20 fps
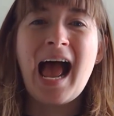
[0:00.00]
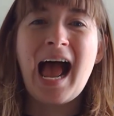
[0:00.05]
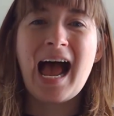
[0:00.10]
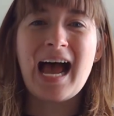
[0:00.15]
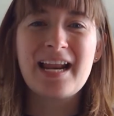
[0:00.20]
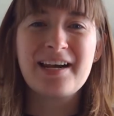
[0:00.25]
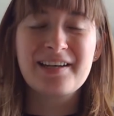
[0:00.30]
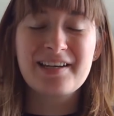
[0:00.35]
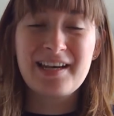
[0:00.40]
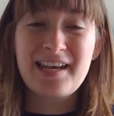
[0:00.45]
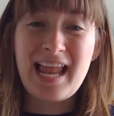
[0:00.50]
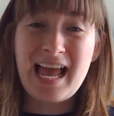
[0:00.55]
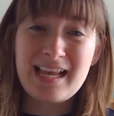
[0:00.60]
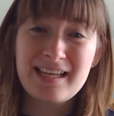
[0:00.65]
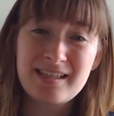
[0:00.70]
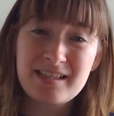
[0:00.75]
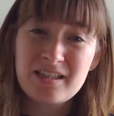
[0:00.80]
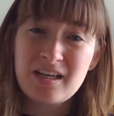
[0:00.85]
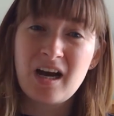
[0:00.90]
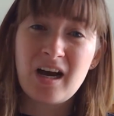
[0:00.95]
And
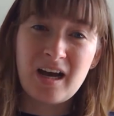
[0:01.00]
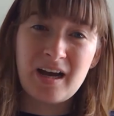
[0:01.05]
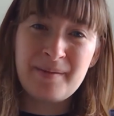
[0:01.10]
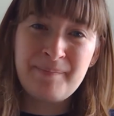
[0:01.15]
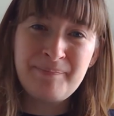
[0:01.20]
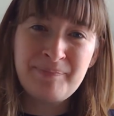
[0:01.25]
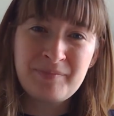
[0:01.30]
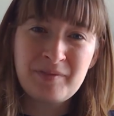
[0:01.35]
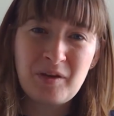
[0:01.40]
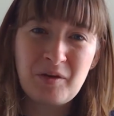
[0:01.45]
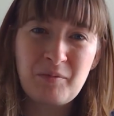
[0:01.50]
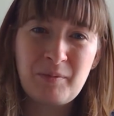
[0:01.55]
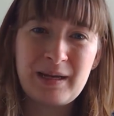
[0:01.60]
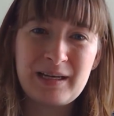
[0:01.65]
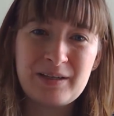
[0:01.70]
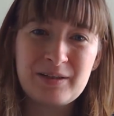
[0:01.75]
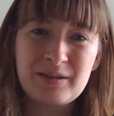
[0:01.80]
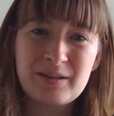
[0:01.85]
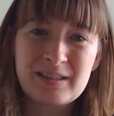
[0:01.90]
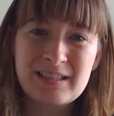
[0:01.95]
last time
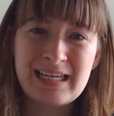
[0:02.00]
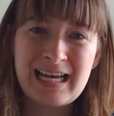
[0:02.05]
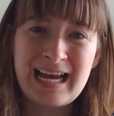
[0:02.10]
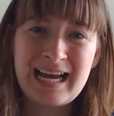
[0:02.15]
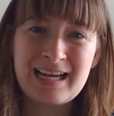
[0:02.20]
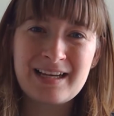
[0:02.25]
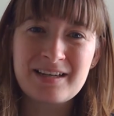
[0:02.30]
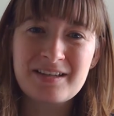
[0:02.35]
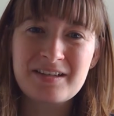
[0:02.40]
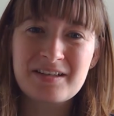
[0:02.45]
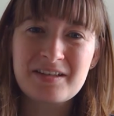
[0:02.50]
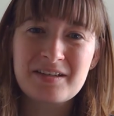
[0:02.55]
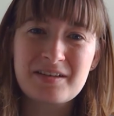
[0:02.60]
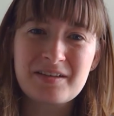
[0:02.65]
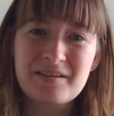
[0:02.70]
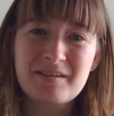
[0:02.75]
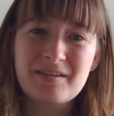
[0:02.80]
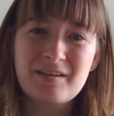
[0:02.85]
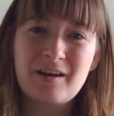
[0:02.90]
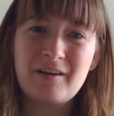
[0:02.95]
we looked at
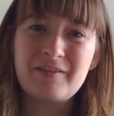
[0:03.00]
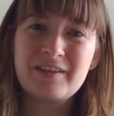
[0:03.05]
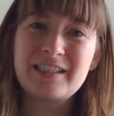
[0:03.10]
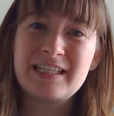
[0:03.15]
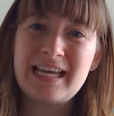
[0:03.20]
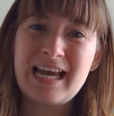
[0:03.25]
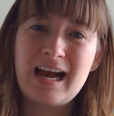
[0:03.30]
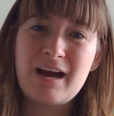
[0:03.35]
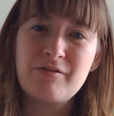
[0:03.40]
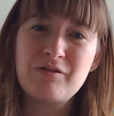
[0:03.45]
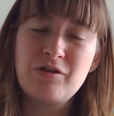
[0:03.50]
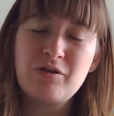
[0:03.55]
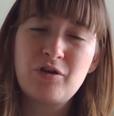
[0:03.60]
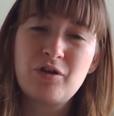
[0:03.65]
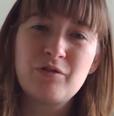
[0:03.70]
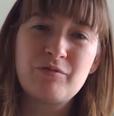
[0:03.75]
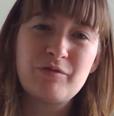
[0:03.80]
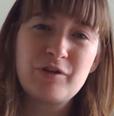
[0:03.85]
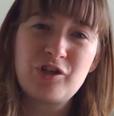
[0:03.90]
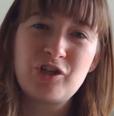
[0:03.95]
obviously how you
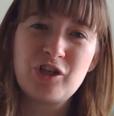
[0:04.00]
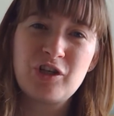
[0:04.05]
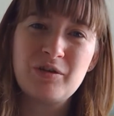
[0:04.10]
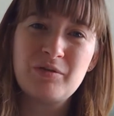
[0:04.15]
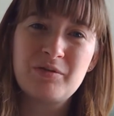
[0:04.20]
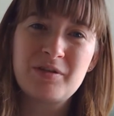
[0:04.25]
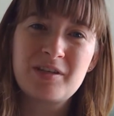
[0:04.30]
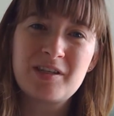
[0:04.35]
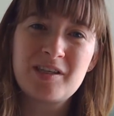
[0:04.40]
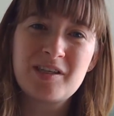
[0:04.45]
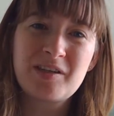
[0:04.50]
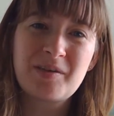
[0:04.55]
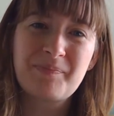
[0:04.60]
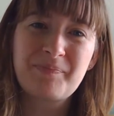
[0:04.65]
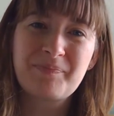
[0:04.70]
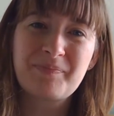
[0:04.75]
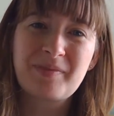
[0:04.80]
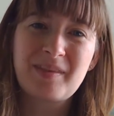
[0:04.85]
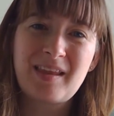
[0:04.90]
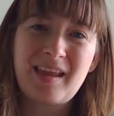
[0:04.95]
can reduce
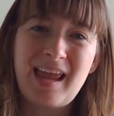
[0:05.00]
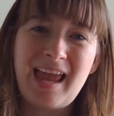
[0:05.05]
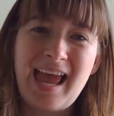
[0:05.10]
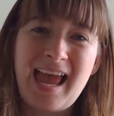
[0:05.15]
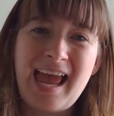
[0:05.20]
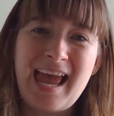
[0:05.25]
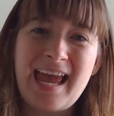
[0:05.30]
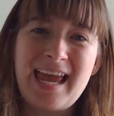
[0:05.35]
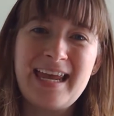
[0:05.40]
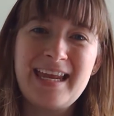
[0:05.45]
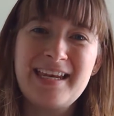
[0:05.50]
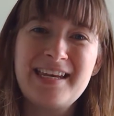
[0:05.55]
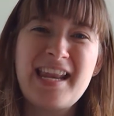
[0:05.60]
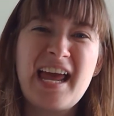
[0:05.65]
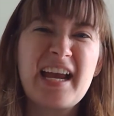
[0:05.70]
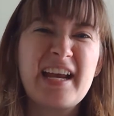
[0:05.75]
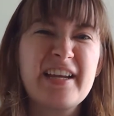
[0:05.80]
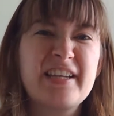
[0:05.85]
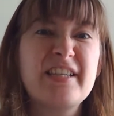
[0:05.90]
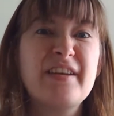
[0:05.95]
a
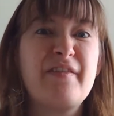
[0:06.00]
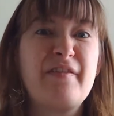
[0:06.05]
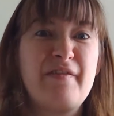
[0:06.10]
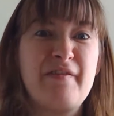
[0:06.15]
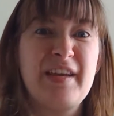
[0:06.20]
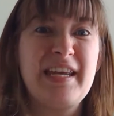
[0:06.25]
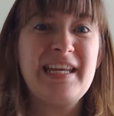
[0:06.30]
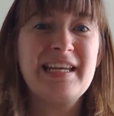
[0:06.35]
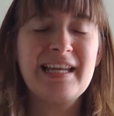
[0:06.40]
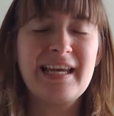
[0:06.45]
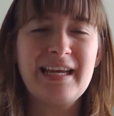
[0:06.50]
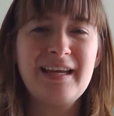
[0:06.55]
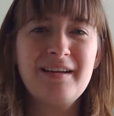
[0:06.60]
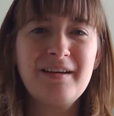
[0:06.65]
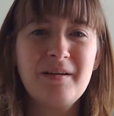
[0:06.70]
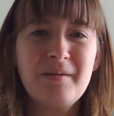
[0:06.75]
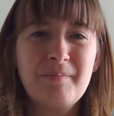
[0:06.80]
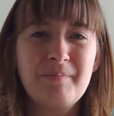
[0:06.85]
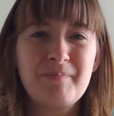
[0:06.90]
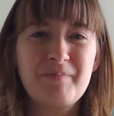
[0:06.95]
negative
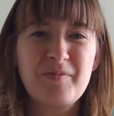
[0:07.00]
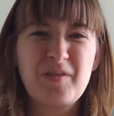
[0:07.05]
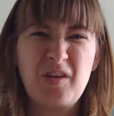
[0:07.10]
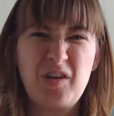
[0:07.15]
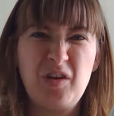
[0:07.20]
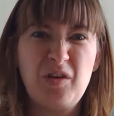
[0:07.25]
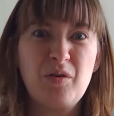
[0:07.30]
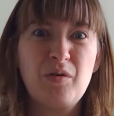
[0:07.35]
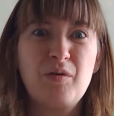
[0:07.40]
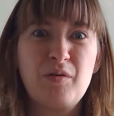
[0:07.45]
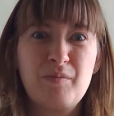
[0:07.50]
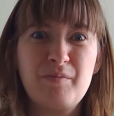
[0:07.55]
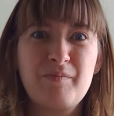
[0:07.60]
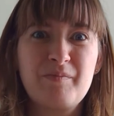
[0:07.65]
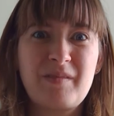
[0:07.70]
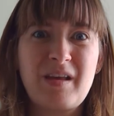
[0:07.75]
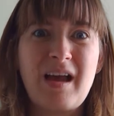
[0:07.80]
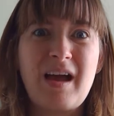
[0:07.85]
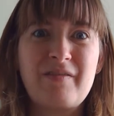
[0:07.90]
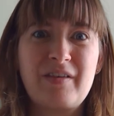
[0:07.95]
feeling that you're
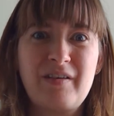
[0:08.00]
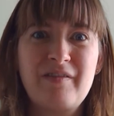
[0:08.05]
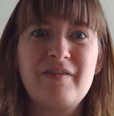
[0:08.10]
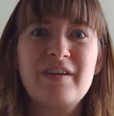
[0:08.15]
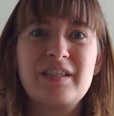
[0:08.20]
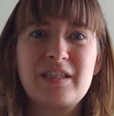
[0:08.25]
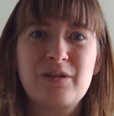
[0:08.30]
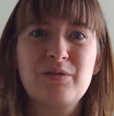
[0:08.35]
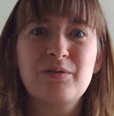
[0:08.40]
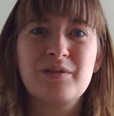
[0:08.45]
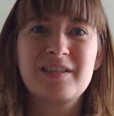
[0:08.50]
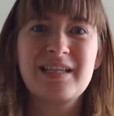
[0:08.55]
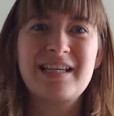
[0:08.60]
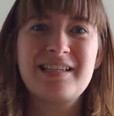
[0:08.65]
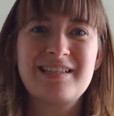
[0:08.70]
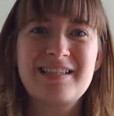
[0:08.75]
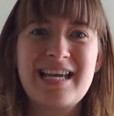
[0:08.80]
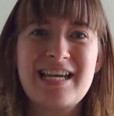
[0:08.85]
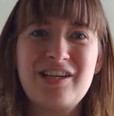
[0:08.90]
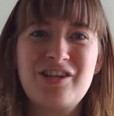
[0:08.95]
having physical
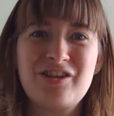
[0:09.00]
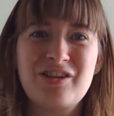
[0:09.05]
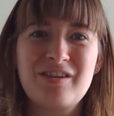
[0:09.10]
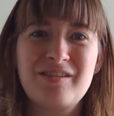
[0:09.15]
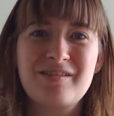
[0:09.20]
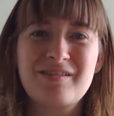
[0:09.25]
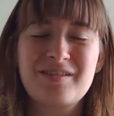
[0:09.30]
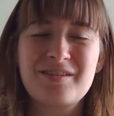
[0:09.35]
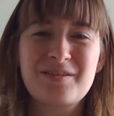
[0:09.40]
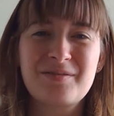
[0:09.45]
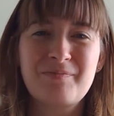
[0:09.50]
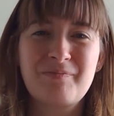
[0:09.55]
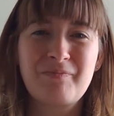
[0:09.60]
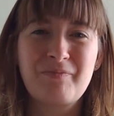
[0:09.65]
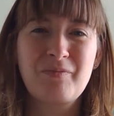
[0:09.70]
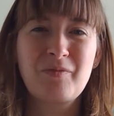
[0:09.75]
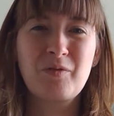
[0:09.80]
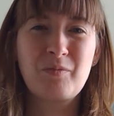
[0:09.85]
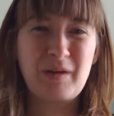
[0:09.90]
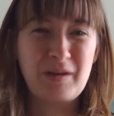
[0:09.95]
sensations
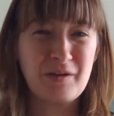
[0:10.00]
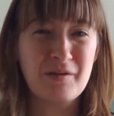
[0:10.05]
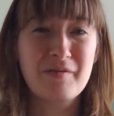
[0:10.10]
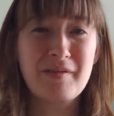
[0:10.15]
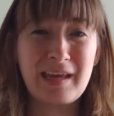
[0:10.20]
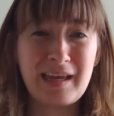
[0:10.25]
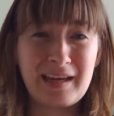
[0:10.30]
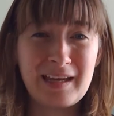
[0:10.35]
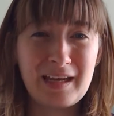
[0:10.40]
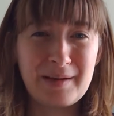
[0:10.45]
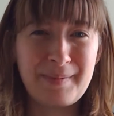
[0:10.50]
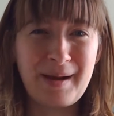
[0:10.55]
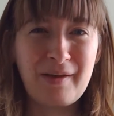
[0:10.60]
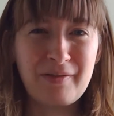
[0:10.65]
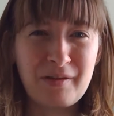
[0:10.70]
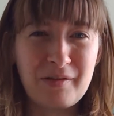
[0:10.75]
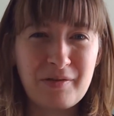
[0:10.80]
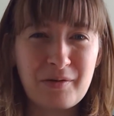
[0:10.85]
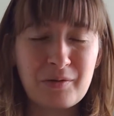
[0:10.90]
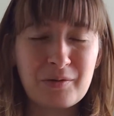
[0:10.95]
when you're thinking
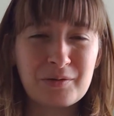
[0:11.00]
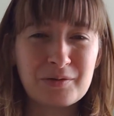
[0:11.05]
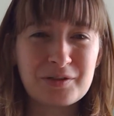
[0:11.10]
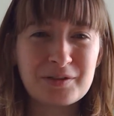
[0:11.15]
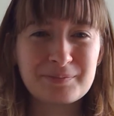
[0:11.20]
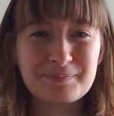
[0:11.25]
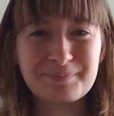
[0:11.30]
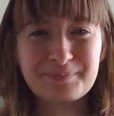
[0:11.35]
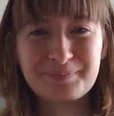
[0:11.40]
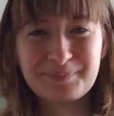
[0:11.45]
about the thought.